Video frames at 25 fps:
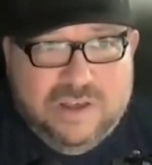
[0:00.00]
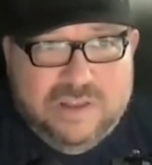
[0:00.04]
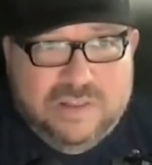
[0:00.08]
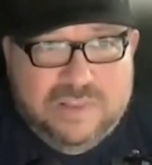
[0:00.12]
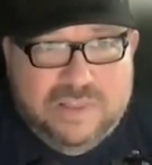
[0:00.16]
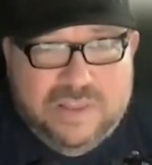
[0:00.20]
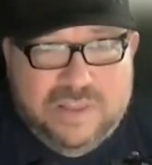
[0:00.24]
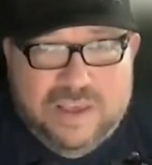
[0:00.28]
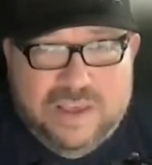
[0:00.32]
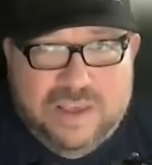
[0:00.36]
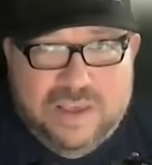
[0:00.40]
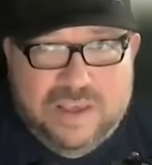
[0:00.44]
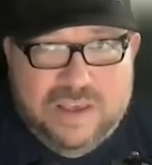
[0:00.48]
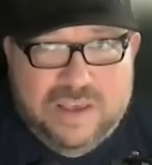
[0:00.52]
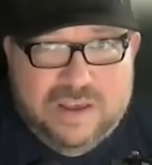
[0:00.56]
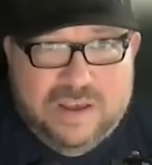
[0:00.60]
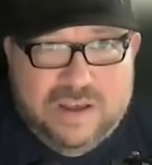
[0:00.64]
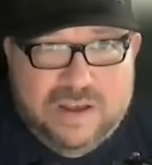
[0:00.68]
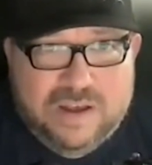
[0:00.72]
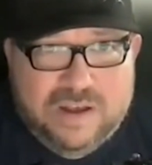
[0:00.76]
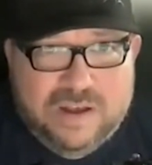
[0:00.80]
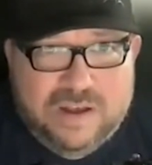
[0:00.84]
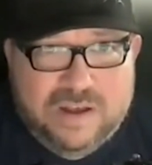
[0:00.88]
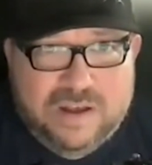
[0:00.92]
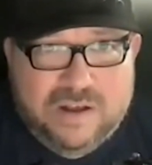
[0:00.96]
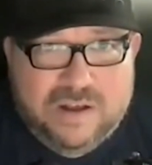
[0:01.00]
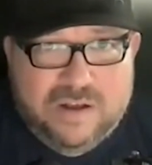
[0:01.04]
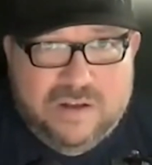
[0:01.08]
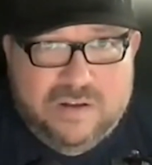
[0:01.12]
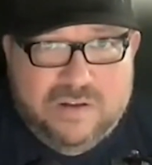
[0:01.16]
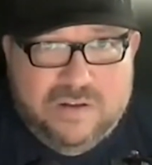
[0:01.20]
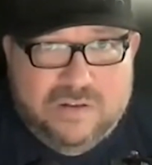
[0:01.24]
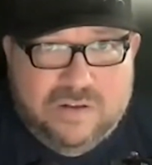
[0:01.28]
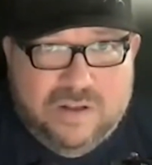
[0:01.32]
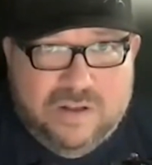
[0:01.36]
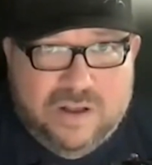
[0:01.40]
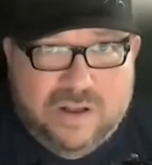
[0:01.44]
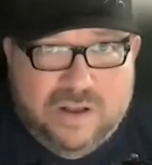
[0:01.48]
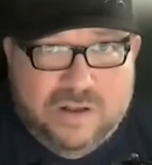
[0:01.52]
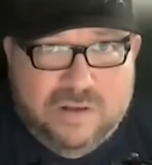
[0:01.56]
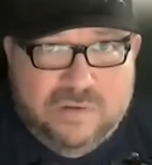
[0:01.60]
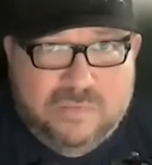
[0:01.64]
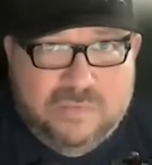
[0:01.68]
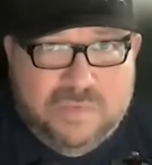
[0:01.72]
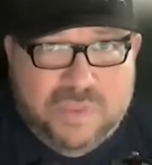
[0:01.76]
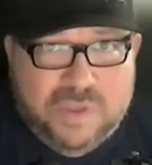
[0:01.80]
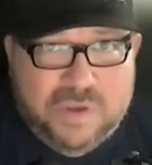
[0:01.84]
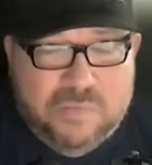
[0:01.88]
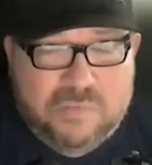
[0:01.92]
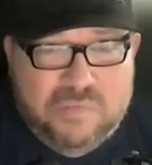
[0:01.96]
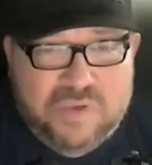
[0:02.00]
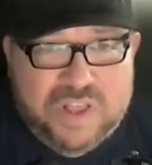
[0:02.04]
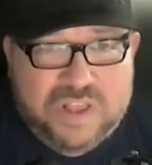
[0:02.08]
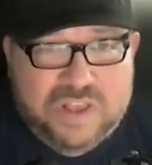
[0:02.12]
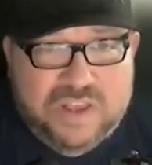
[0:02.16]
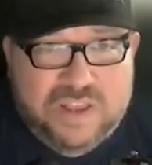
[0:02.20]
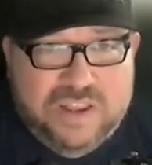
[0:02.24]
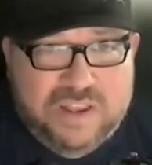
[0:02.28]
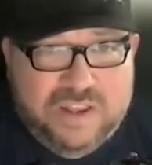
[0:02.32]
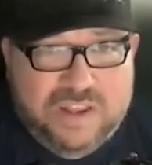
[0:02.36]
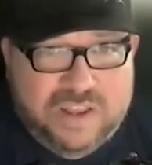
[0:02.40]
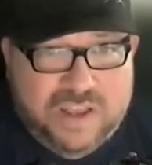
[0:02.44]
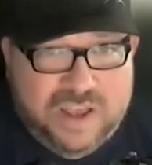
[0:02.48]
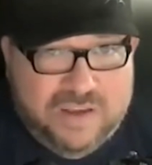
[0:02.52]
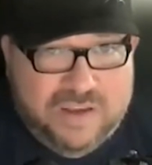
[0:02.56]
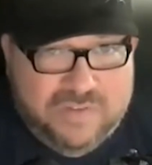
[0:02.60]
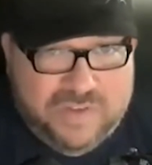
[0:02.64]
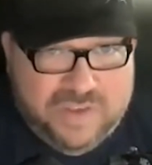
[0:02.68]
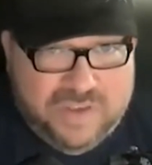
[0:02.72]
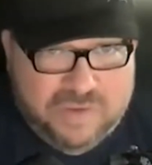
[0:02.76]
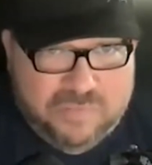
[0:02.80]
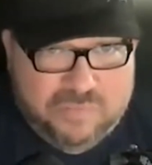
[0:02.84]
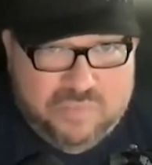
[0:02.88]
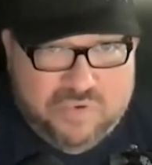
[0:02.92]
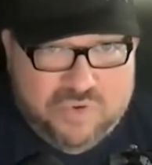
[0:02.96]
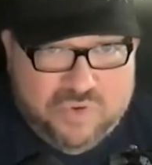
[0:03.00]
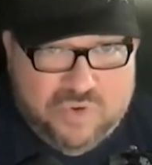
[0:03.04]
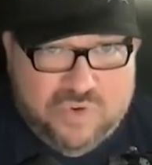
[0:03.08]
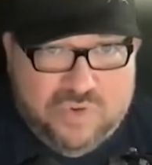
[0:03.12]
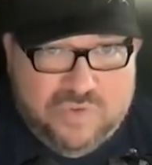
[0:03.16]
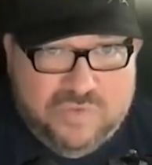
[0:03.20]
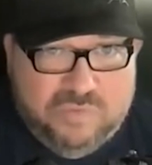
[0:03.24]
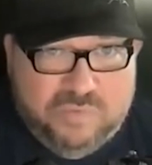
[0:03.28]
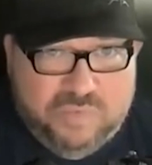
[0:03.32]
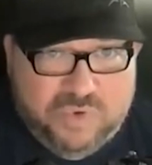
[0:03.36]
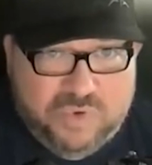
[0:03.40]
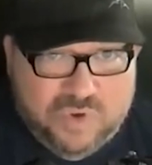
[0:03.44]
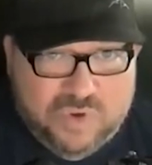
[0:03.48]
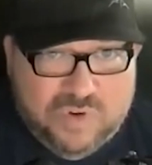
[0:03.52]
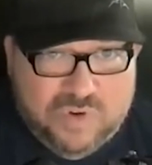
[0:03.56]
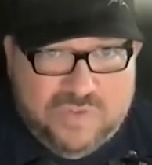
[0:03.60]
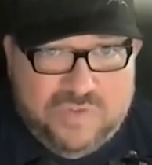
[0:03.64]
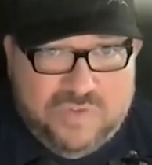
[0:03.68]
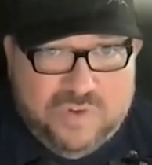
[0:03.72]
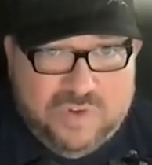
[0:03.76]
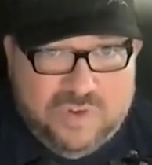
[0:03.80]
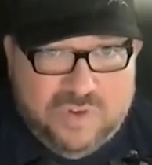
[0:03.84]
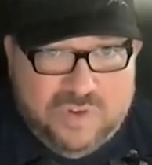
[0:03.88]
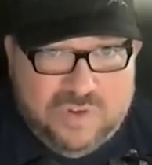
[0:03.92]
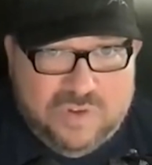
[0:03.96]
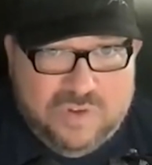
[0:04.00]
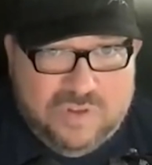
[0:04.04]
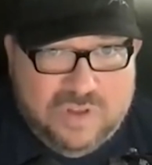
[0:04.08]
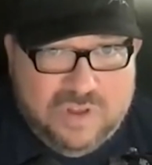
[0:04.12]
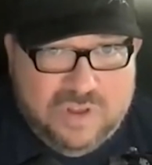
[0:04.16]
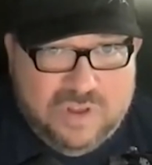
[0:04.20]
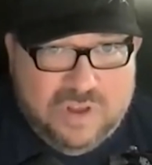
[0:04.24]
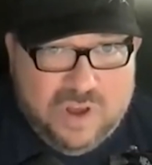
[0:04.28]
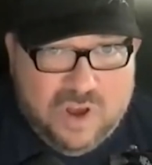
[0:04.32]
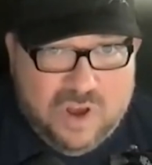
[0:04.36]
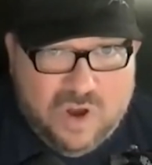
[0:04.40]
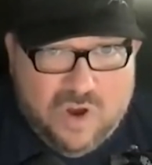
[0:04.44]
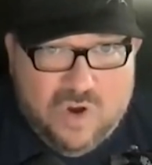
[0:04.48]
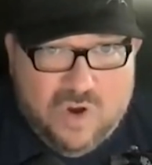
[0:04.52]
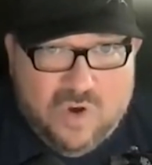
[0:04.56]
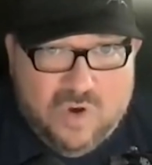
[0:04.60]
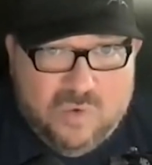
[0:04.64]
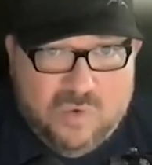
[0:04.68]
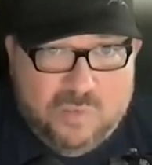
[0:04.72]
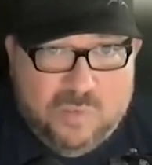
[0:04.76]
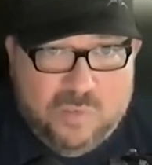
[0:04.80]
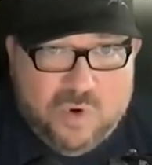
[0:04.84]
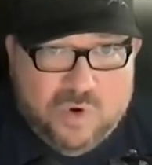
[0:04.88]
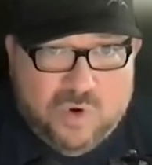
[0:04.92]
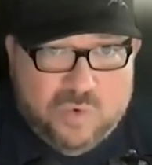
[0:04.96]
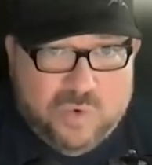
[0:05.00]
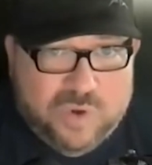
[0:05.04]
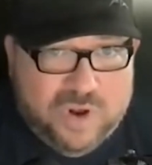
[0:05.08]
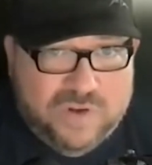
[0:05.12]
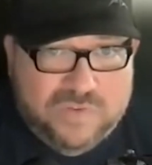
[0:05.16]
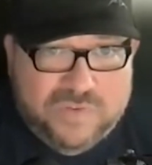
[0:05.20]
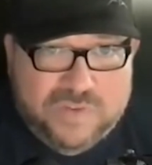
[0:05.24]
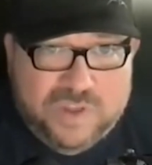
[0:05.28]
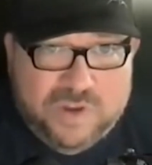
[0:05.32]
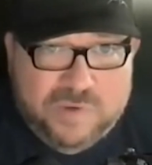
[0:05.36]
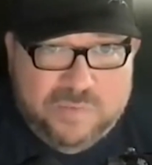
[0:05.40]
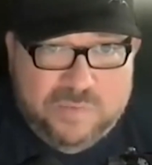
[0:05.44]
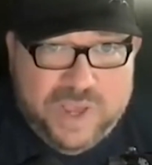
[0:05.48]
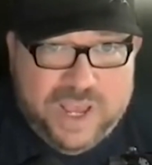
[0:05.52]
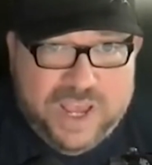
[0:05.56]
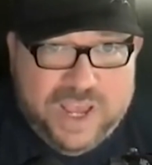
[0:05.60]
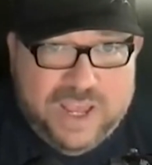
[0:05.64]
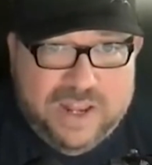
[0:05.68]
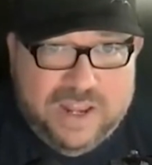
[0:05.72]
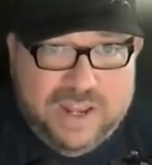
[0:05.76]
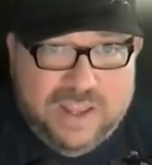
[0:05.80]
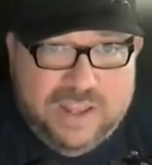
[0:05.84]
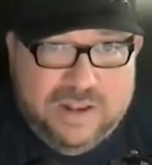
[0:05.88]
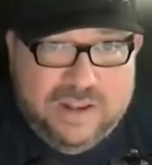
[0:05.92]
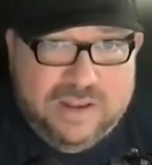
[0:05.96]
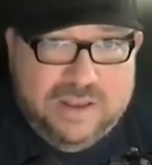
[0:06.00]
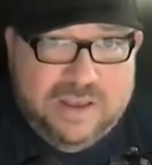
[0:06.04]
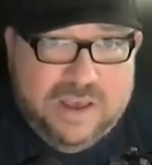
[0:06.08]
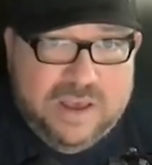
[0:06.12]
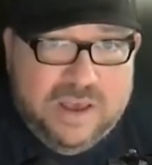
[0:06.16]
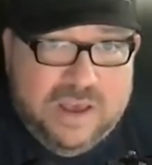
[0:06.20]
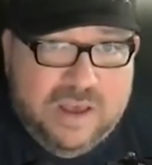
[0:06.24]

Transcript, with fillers: the uh, uh, the ability to improve beautiful home or whatever they're painting,